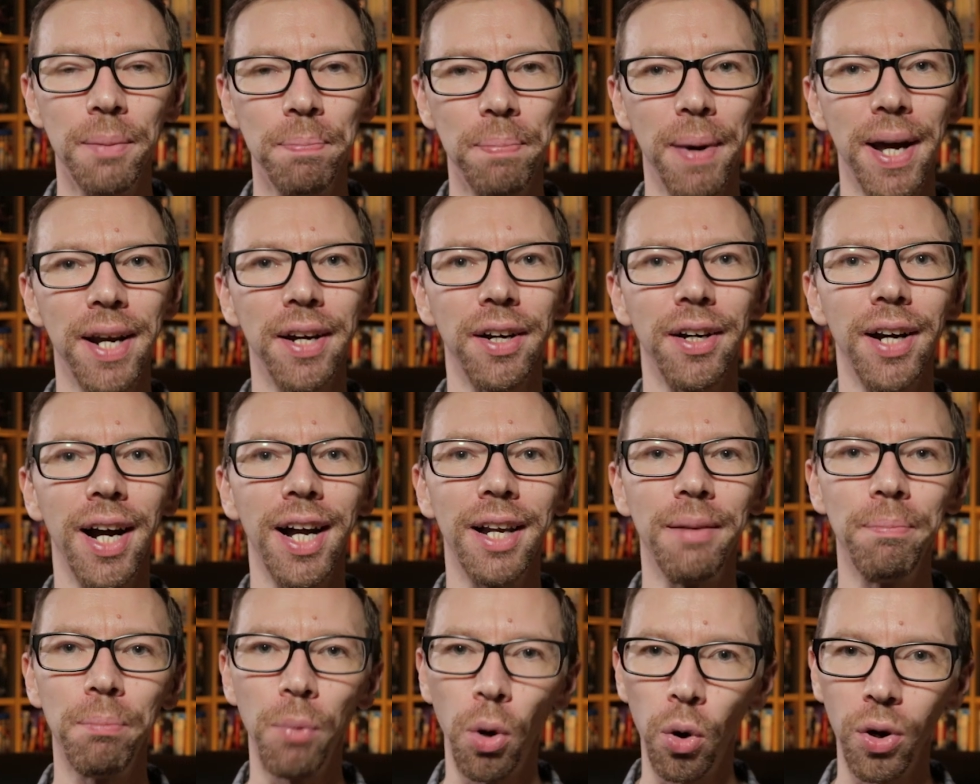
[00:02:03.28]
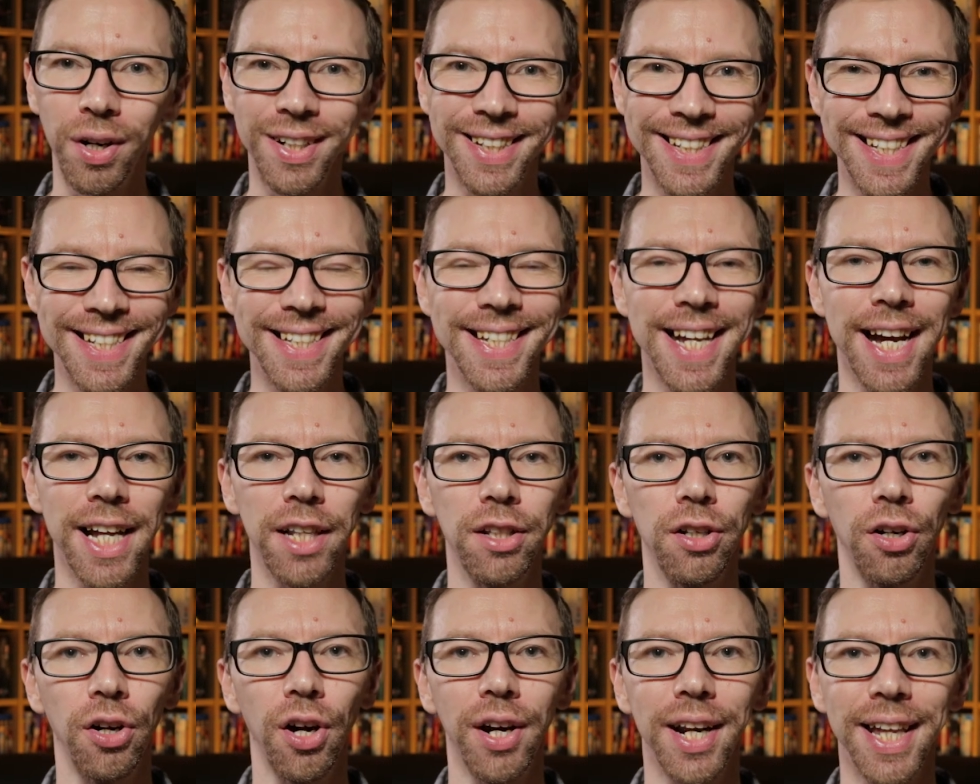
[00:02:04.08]
the better and more detail
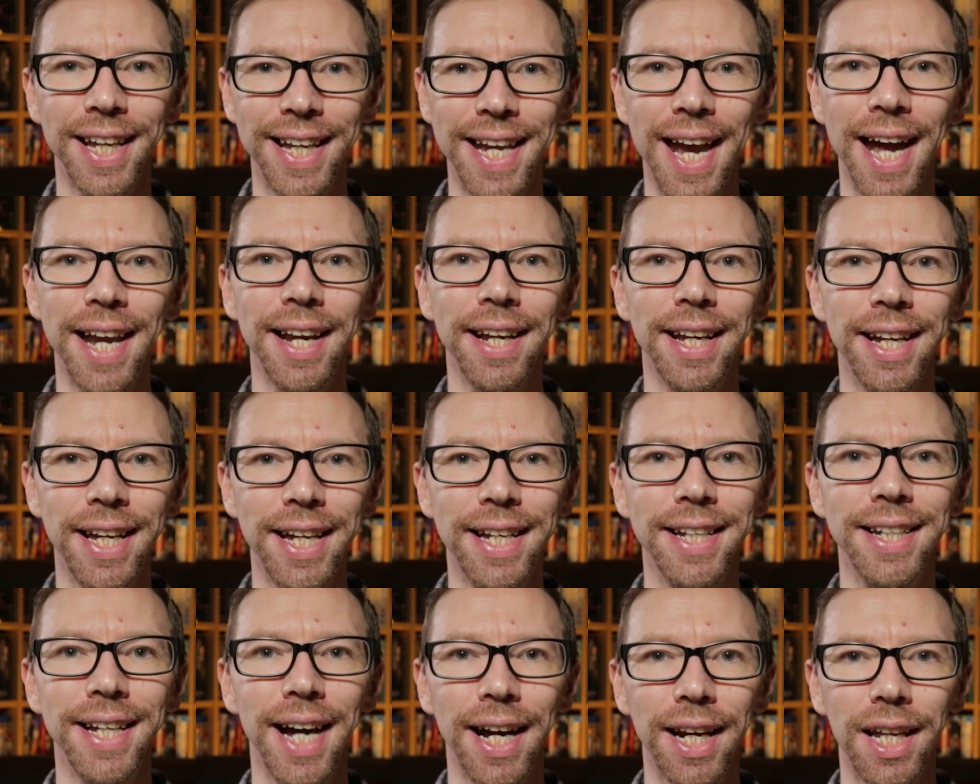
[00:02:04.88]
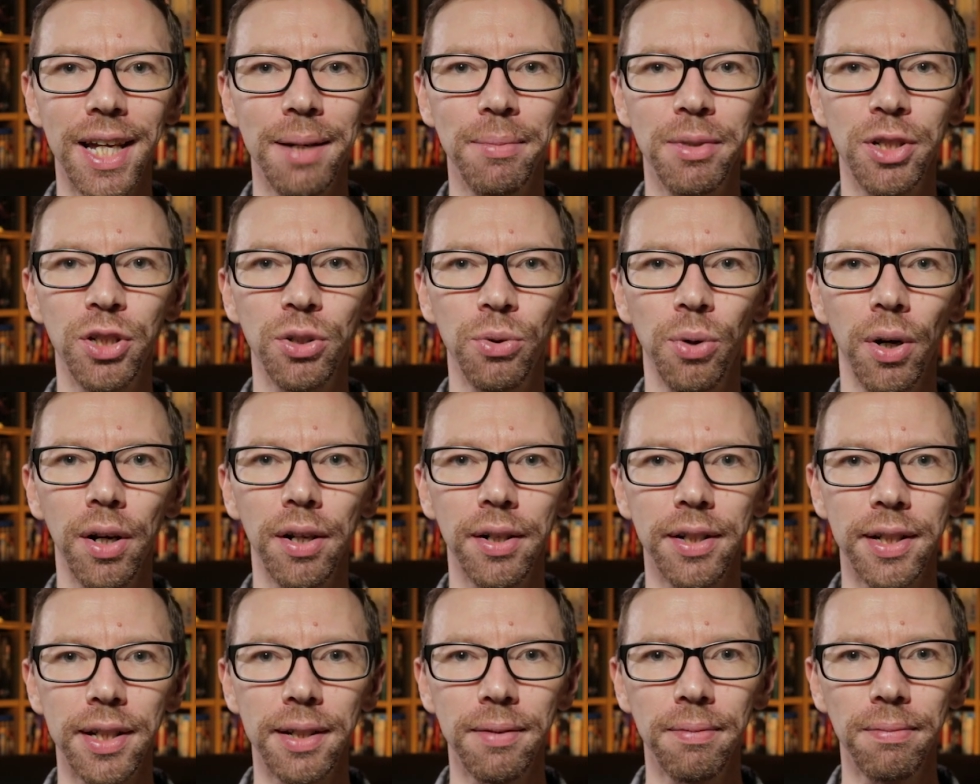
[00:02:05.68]
you're going to get in that image
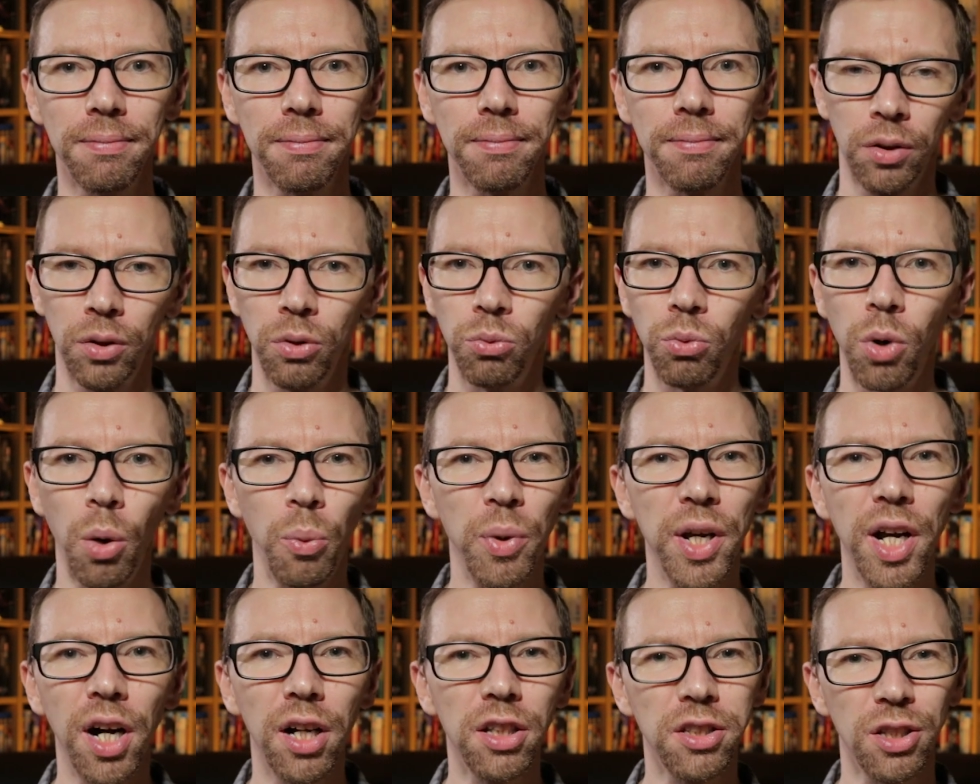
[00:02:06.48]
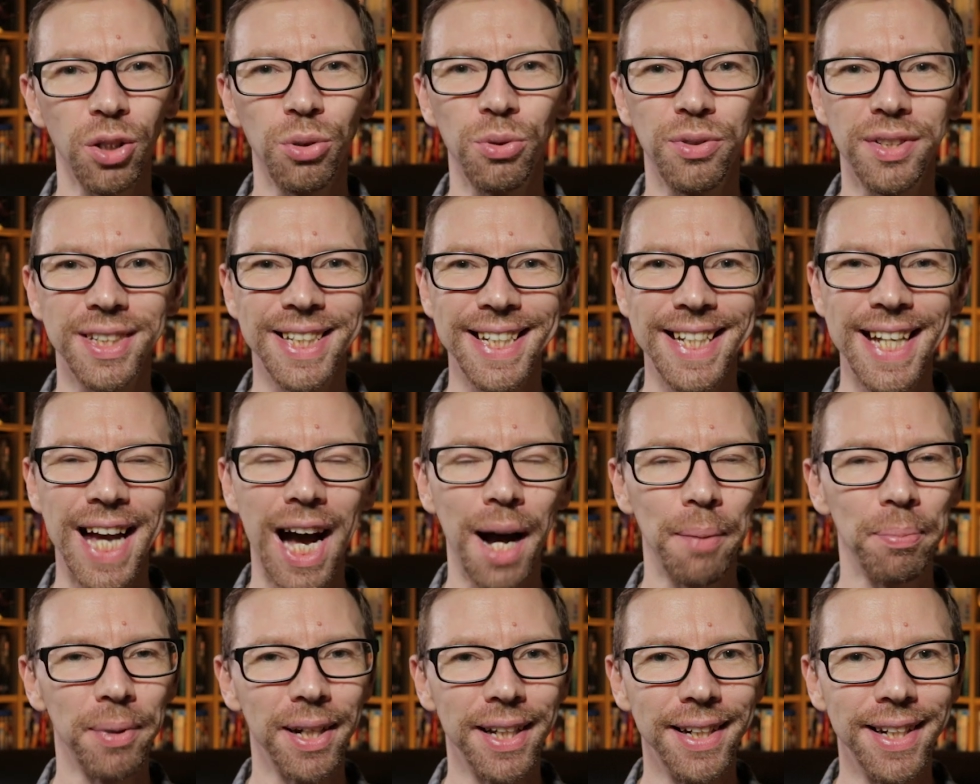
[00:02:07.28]
quality. What we also see
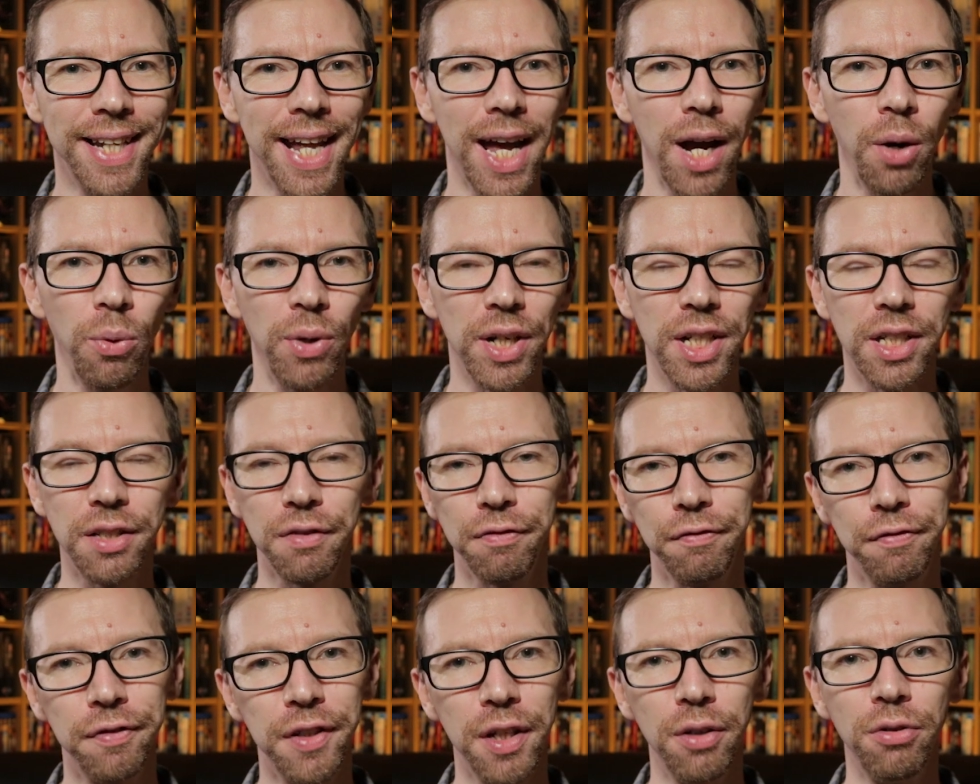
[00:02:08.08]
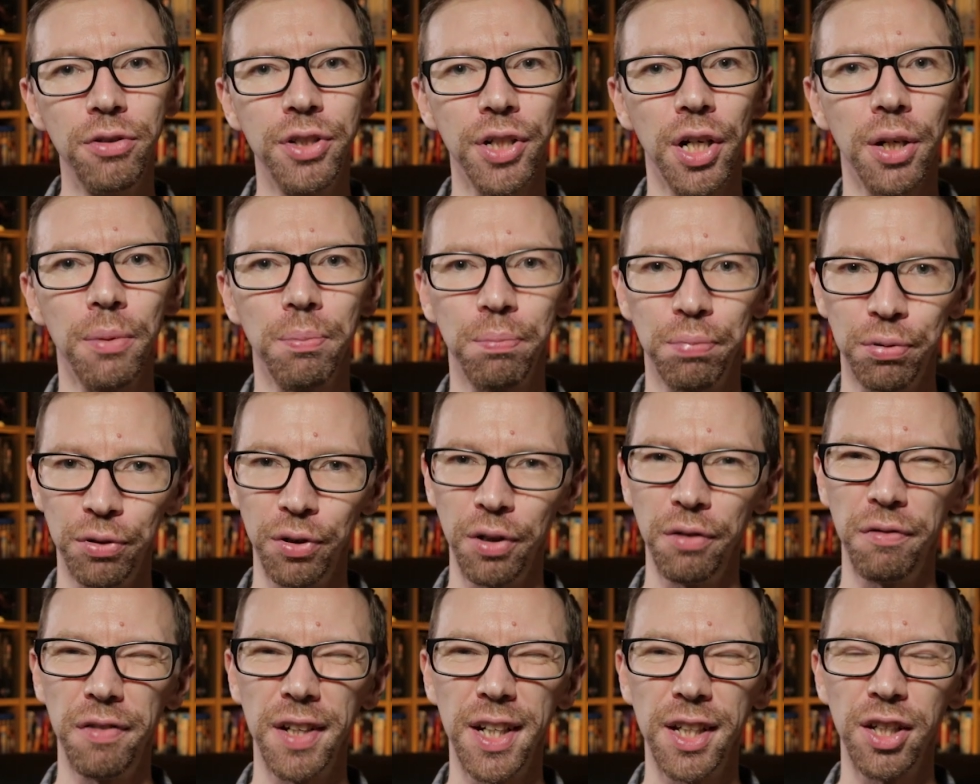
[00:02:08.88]
happening now is future
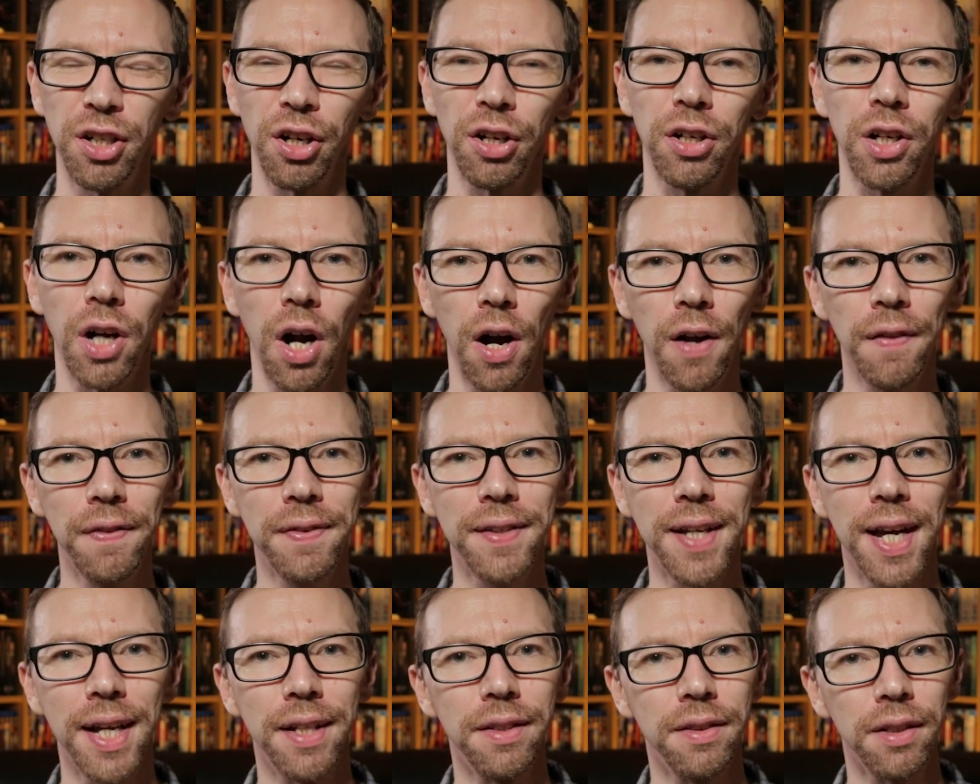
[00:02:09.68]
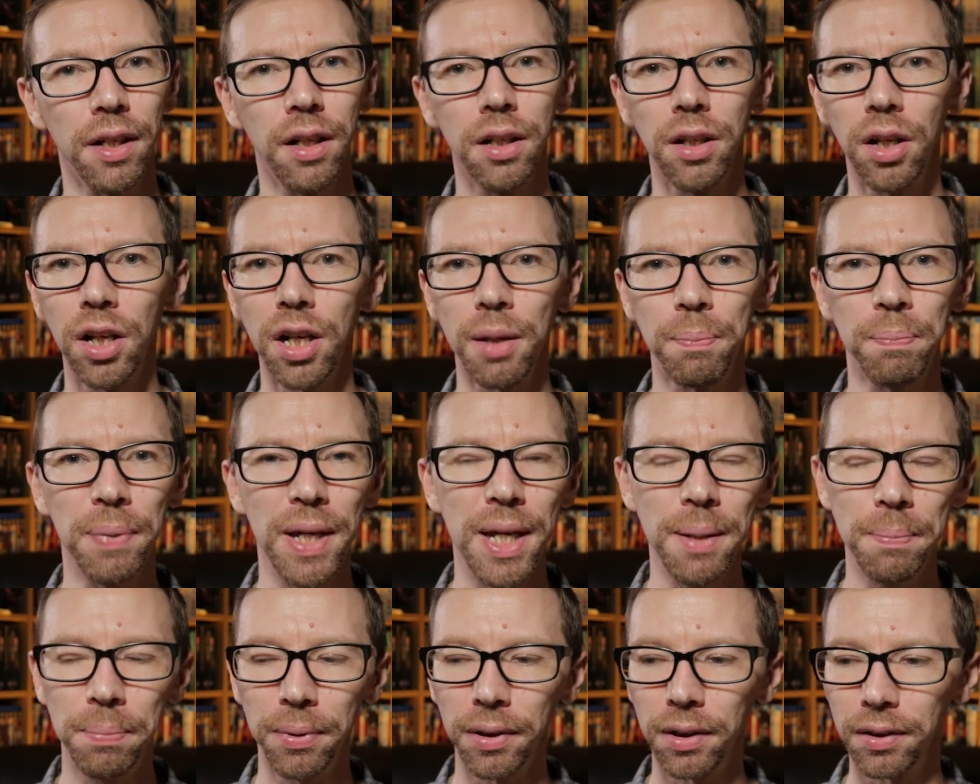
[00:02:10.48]
proofing your content. A lot of
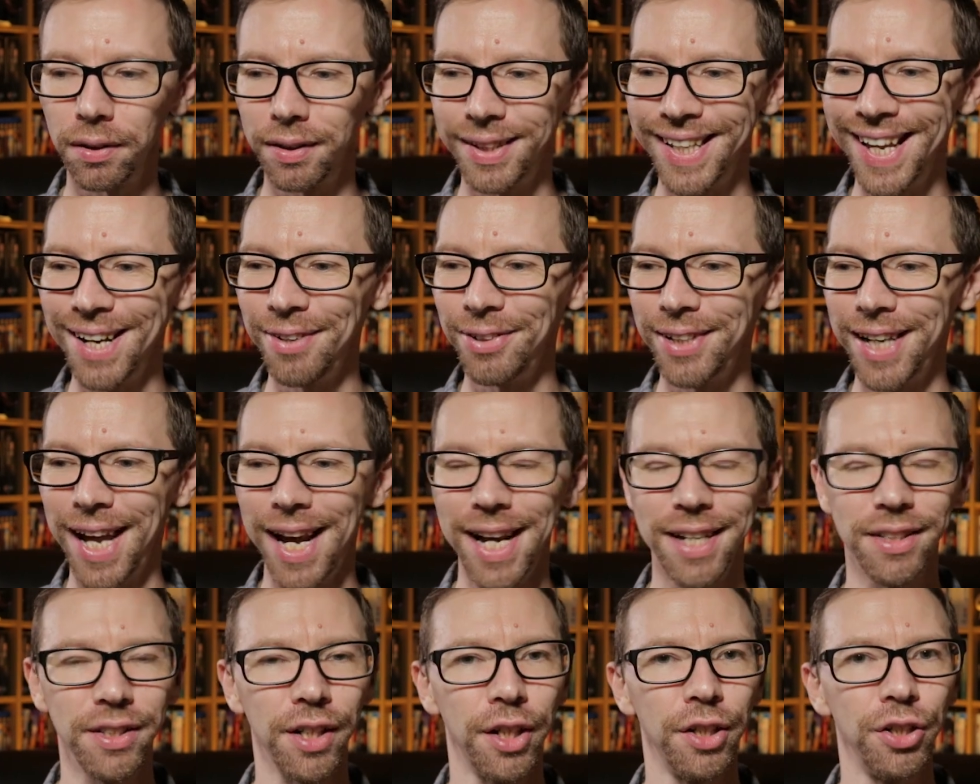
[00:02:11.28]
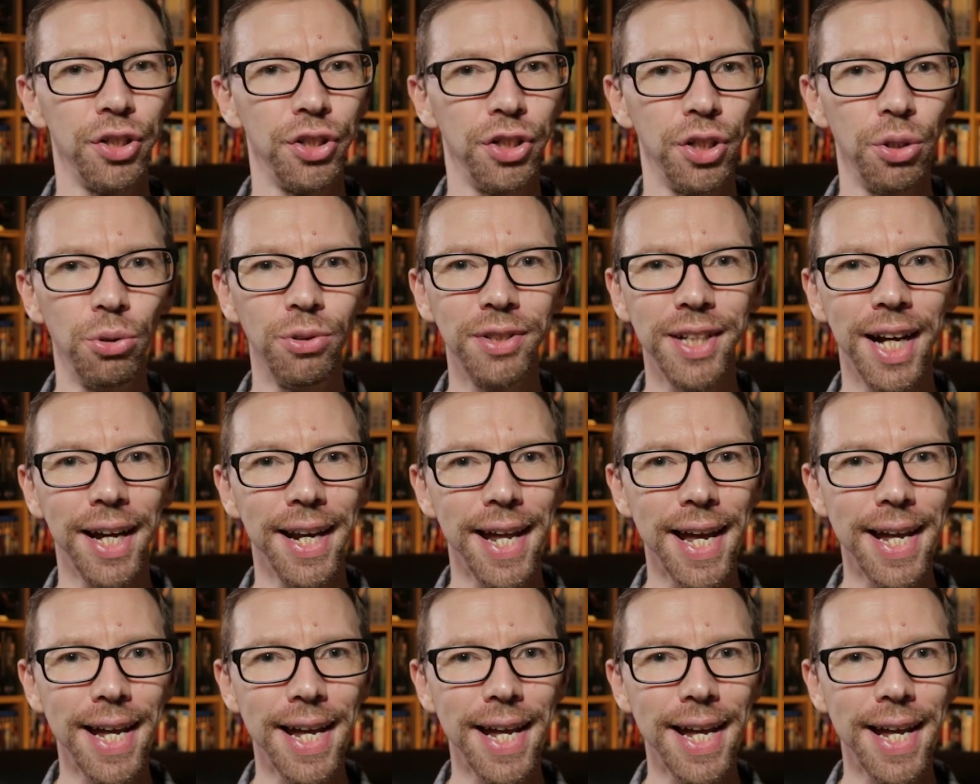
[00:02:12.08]
people nowadays are shooting at